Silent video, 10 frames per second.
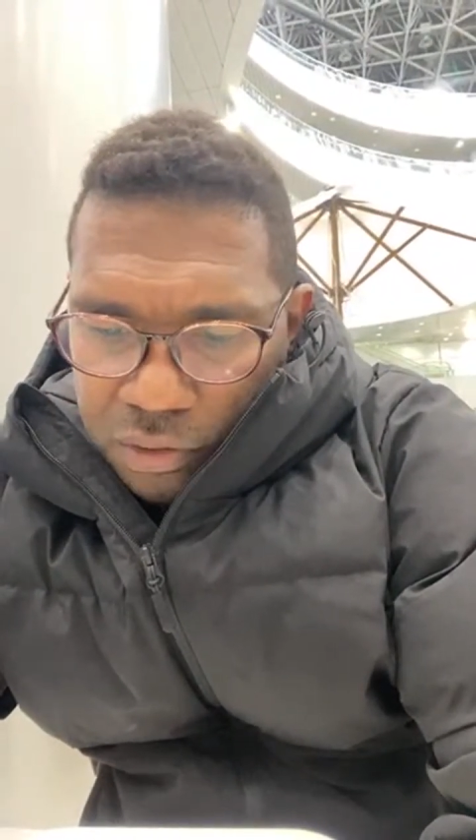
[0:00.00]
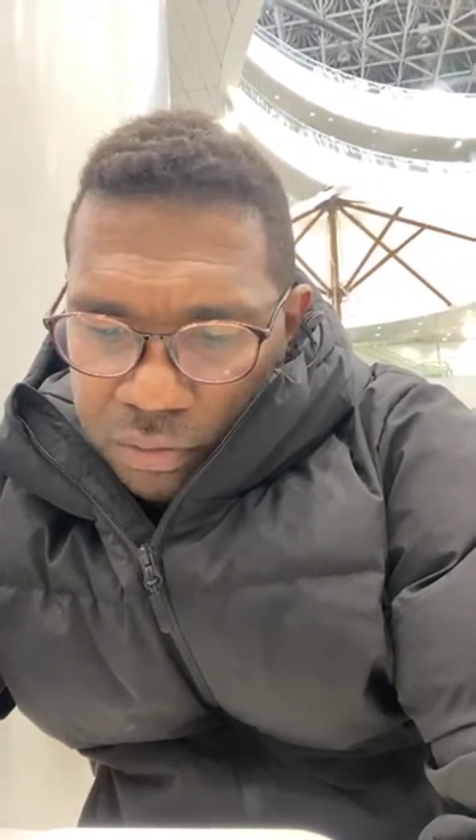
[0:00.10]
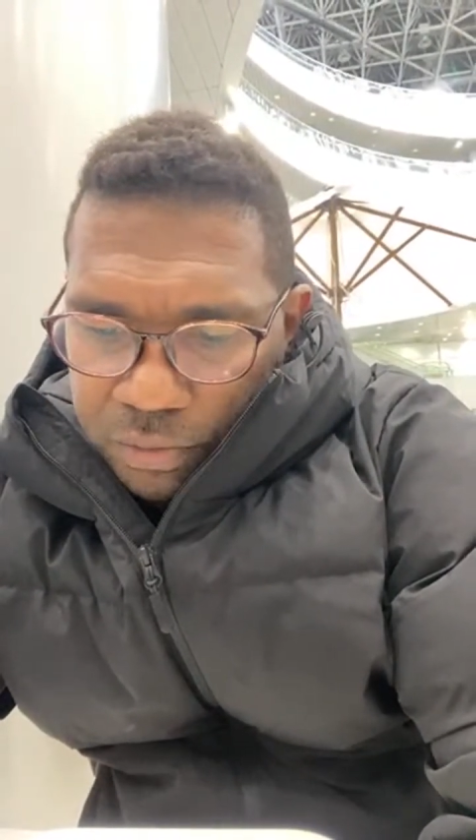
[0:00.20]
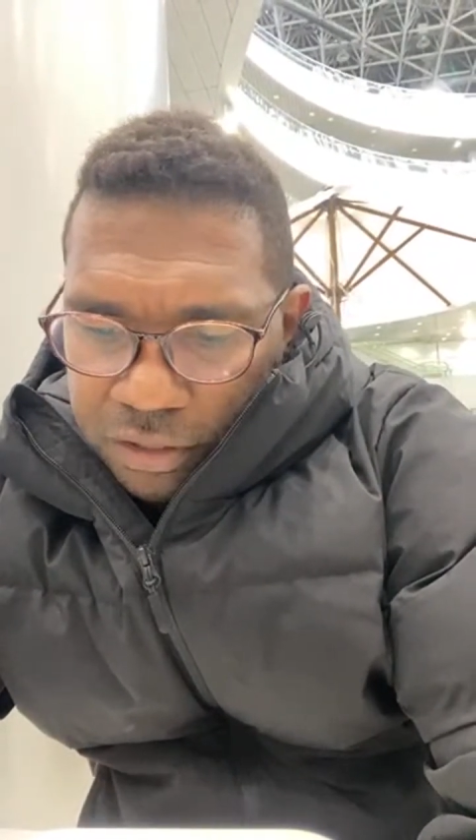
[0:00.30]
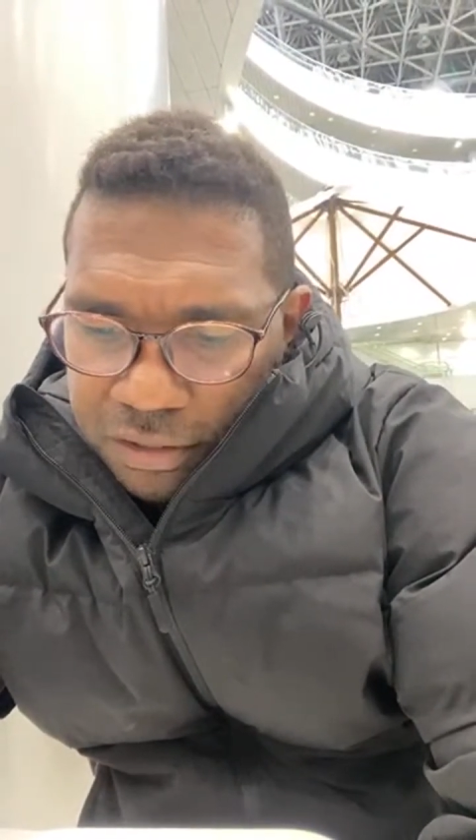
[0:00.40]

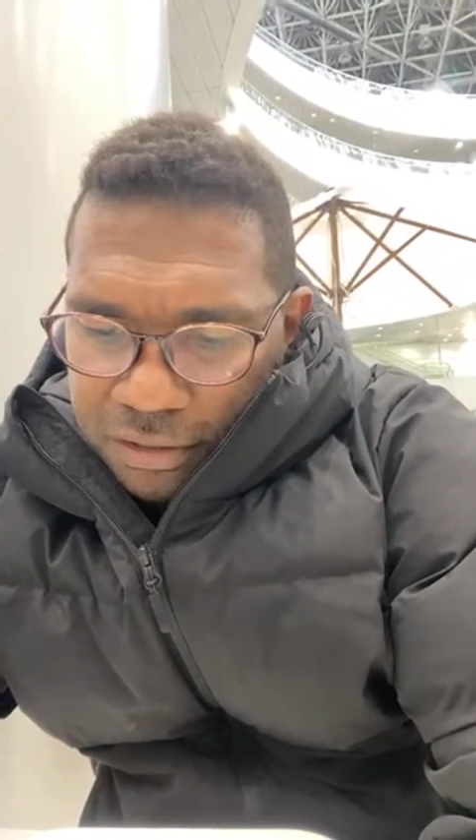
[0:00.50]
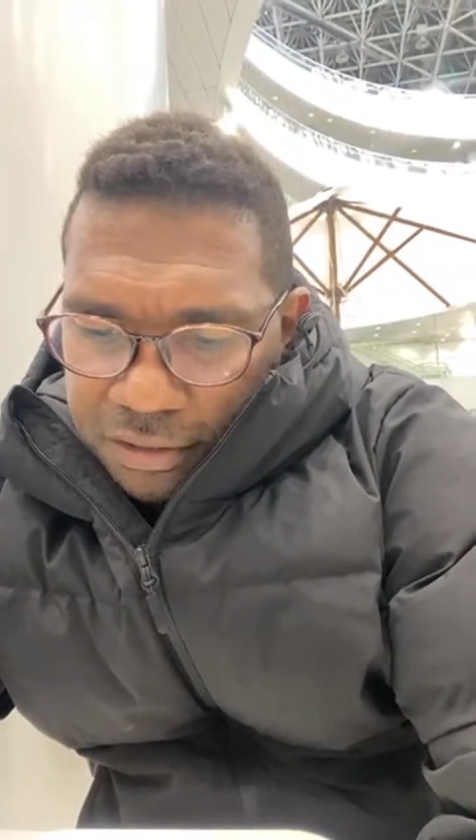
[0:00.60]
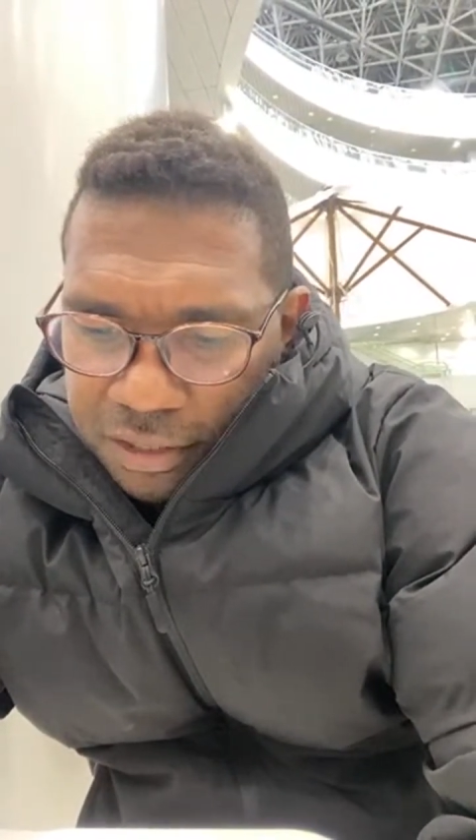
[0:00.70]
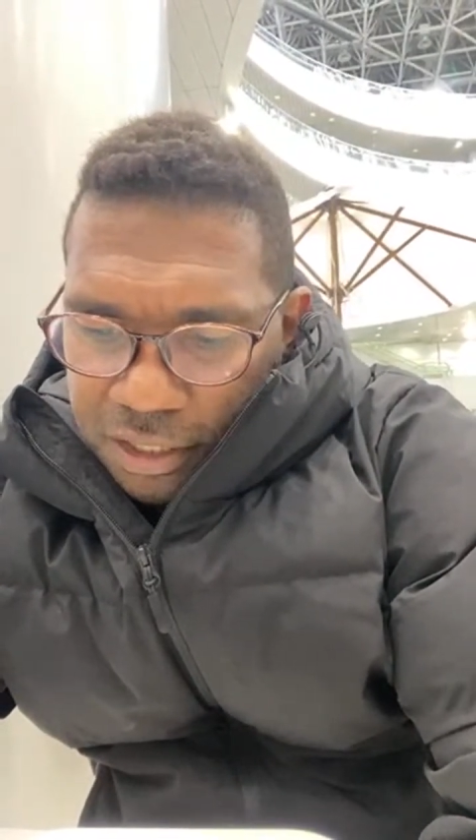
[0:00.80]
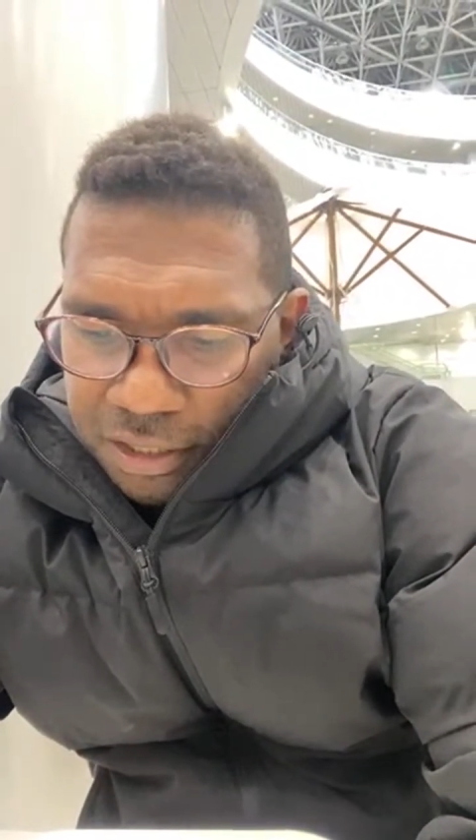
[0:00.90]
bought
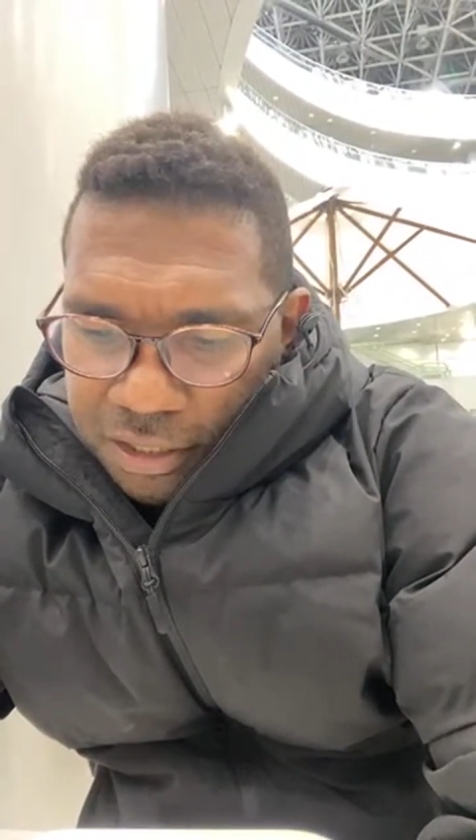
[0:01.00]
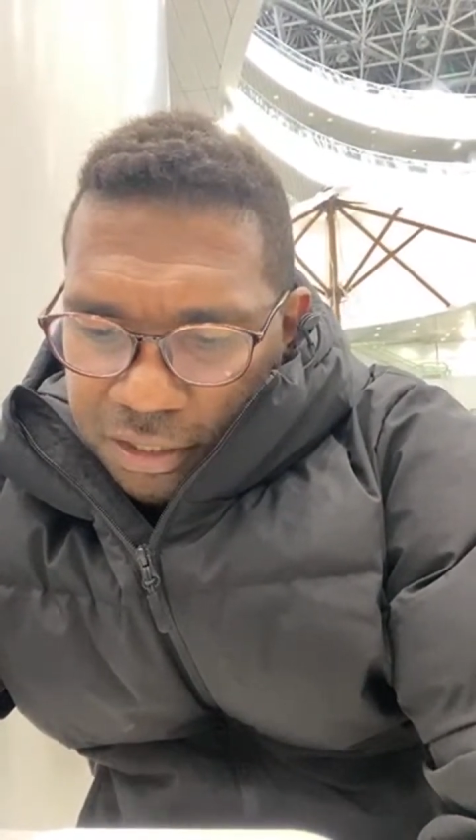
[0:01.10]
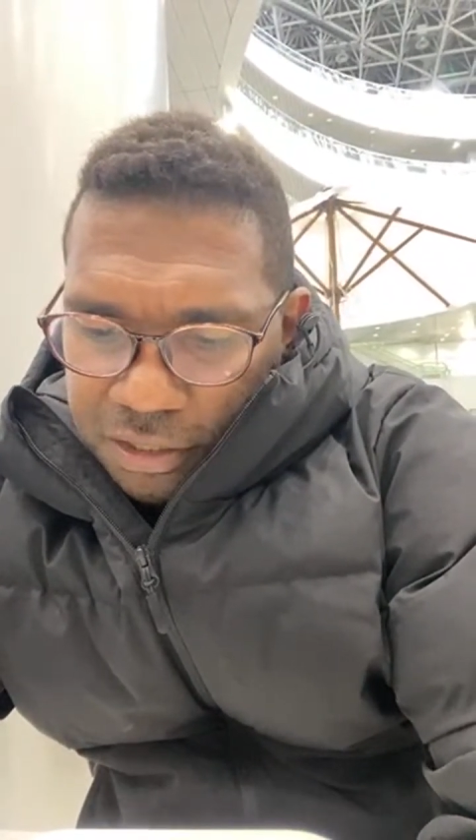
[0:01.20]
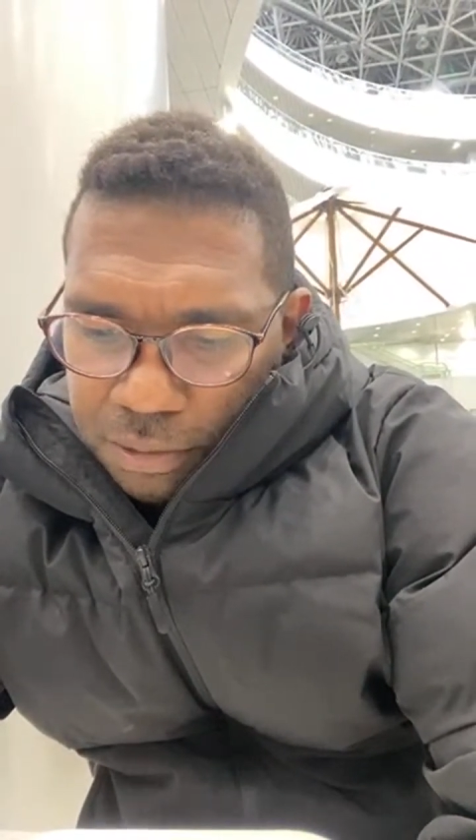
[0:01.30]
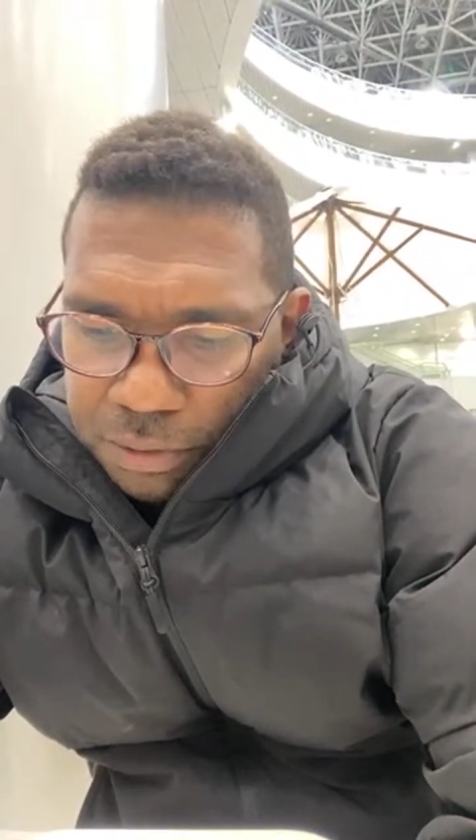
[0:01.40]

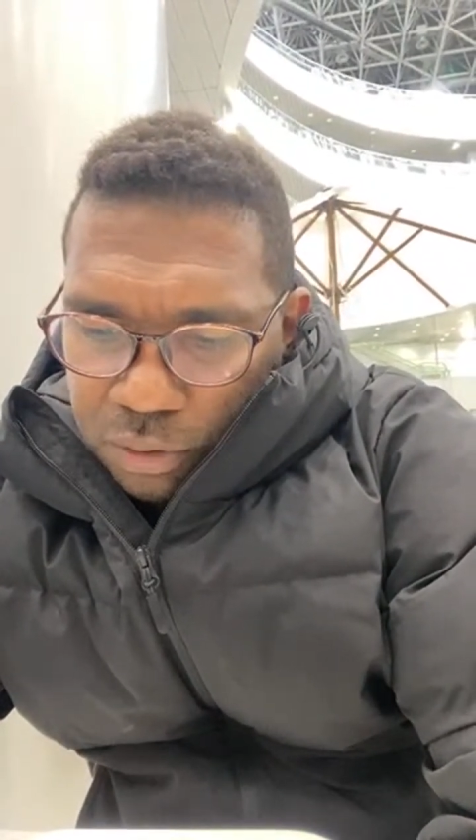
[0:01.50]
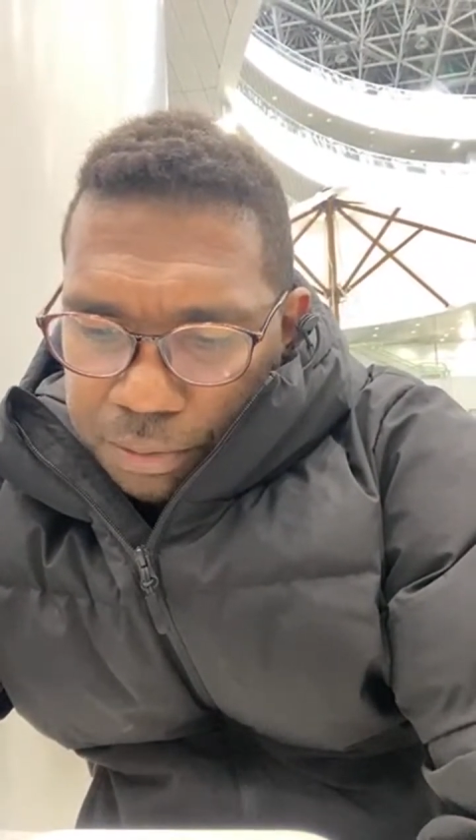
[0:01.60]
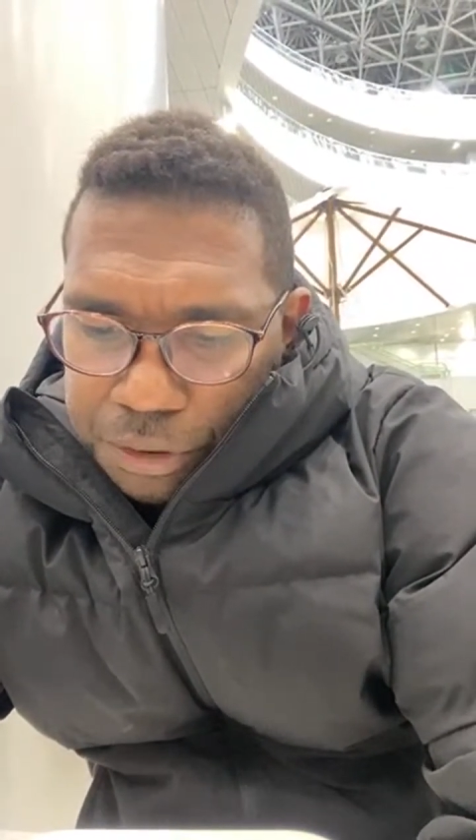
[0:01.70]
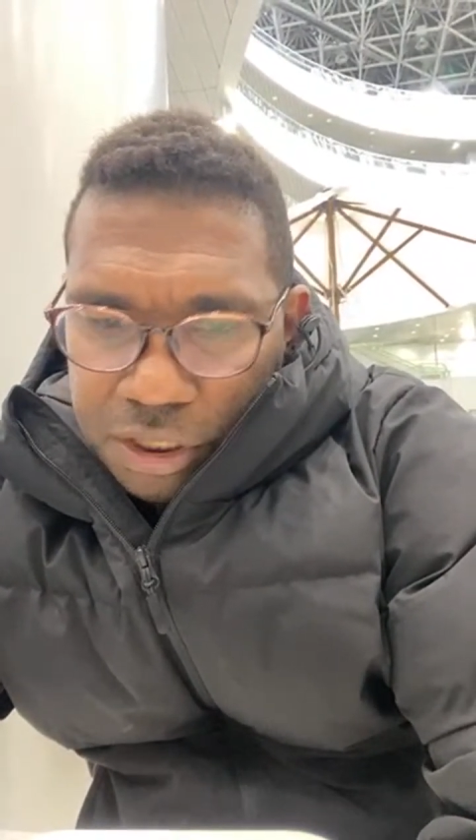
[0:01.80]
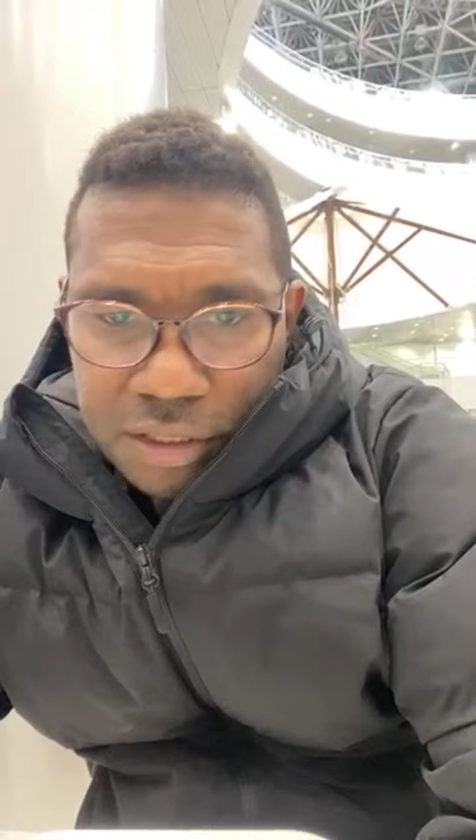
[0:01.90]
the
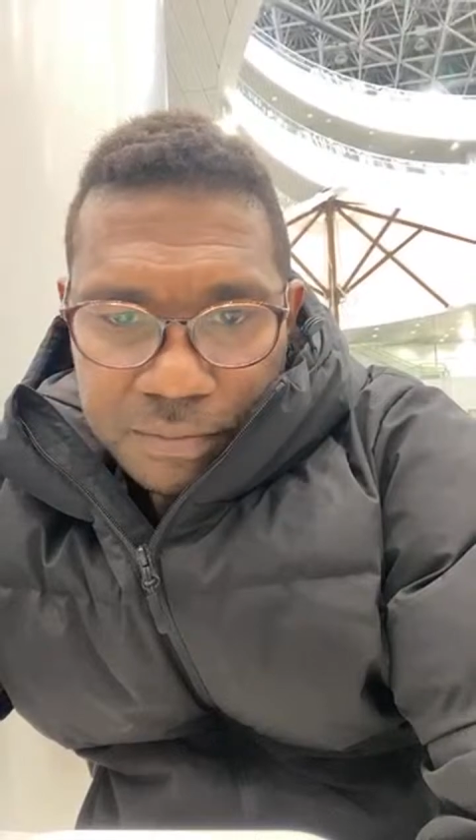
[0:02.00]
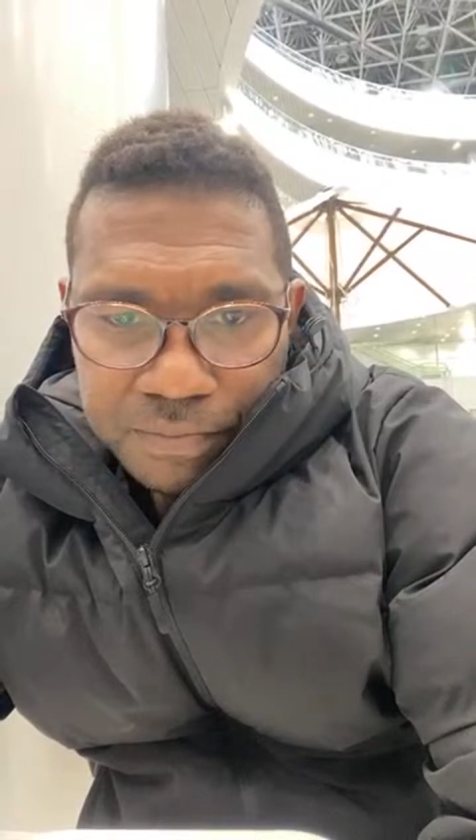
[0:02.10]
subscription.